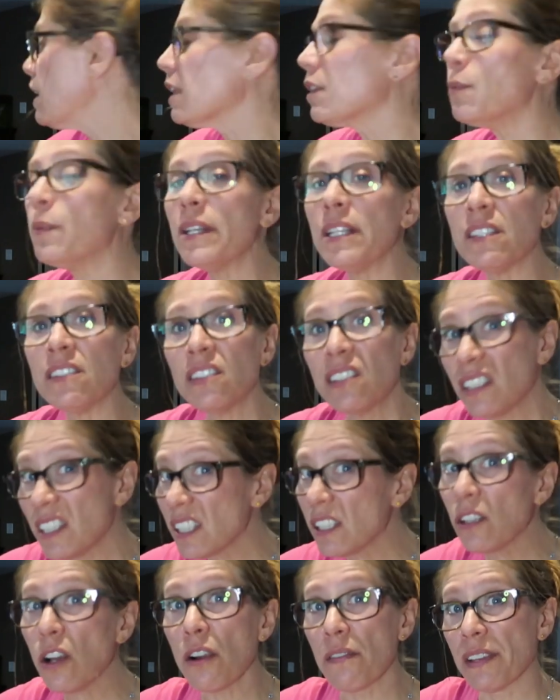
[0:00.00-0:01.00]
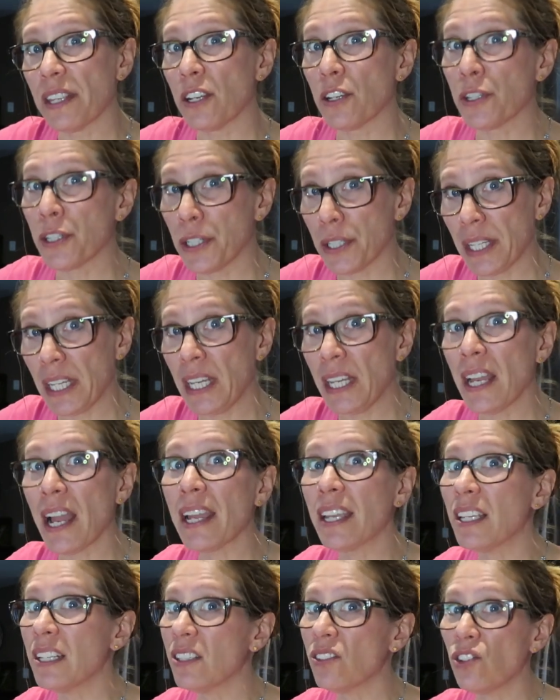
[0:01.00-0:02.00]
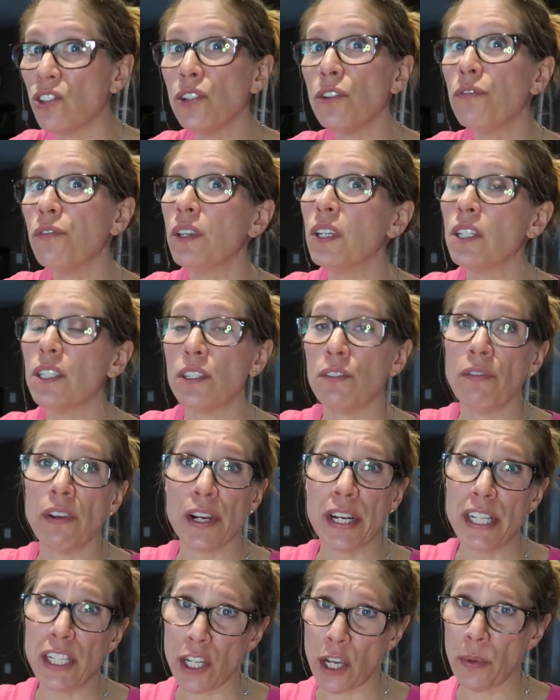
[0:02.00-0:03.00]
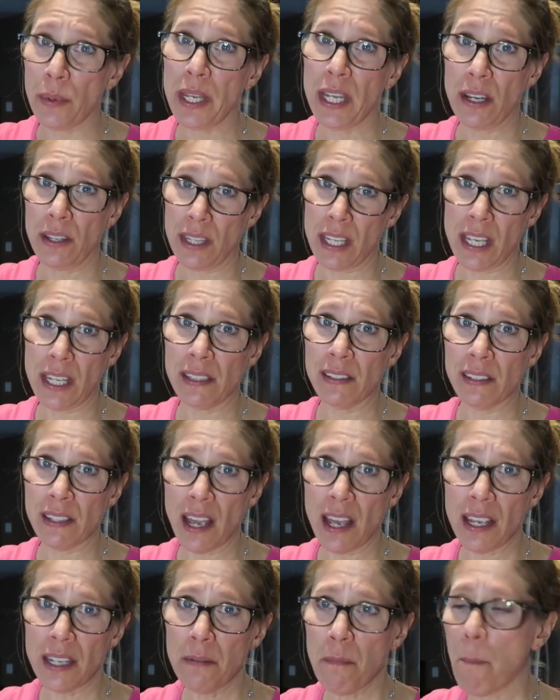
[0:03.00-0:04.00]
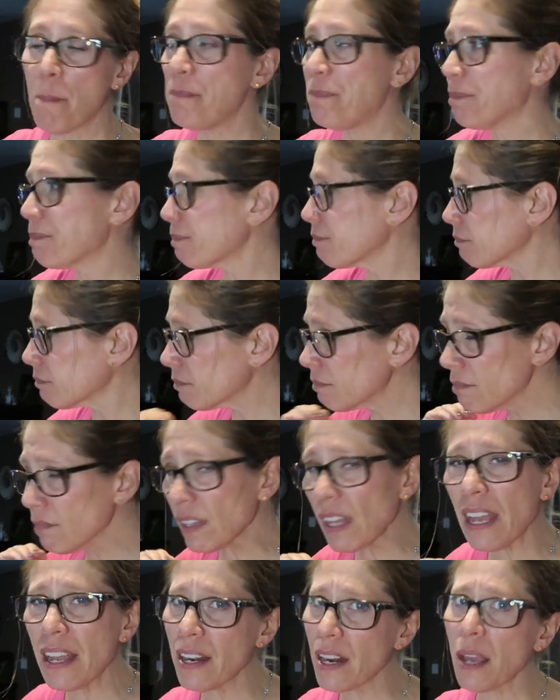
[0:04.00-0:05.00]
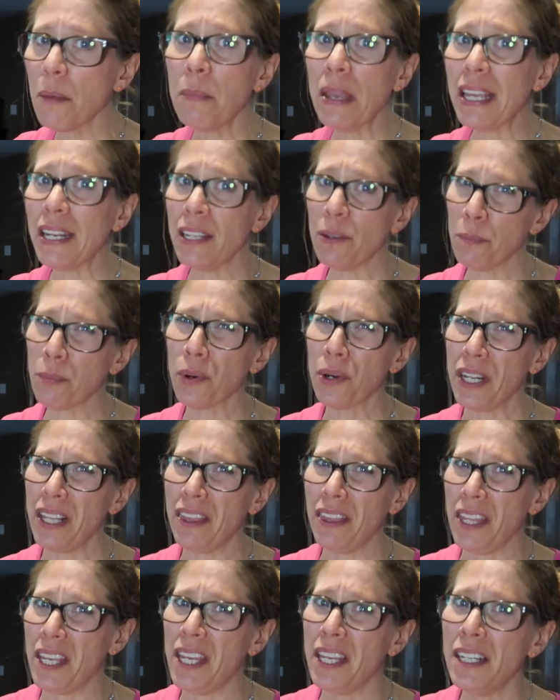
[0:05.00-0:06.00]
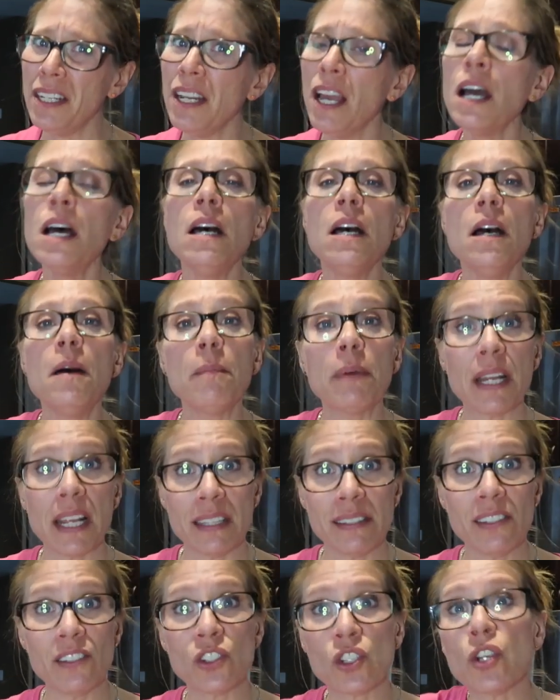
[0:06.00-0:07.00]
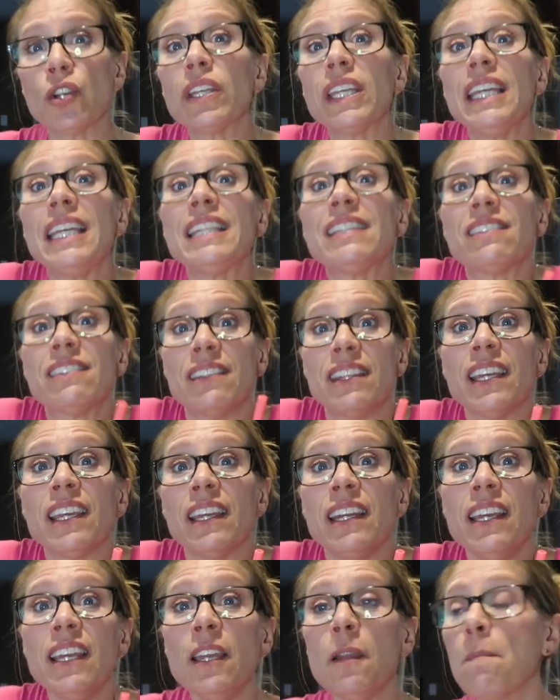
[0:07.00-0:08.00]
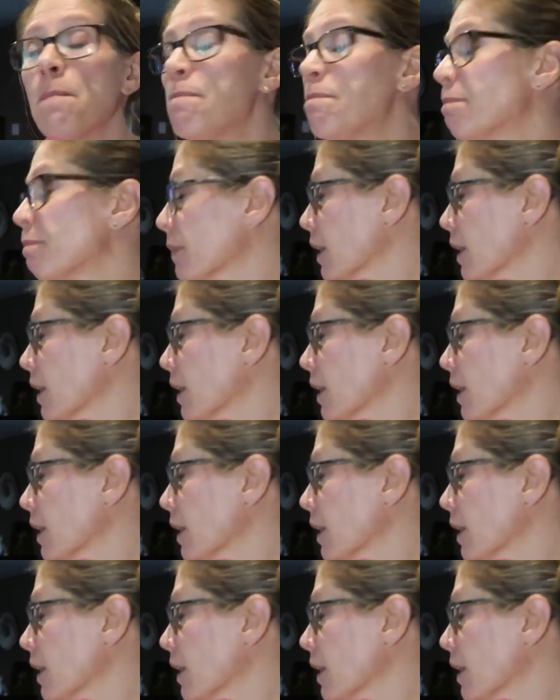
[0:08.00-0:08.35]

The other one is still over there cooking. I can still feel it's very doughy on the inside. And I made it pretty thin, but as it's cooking, it's thickening.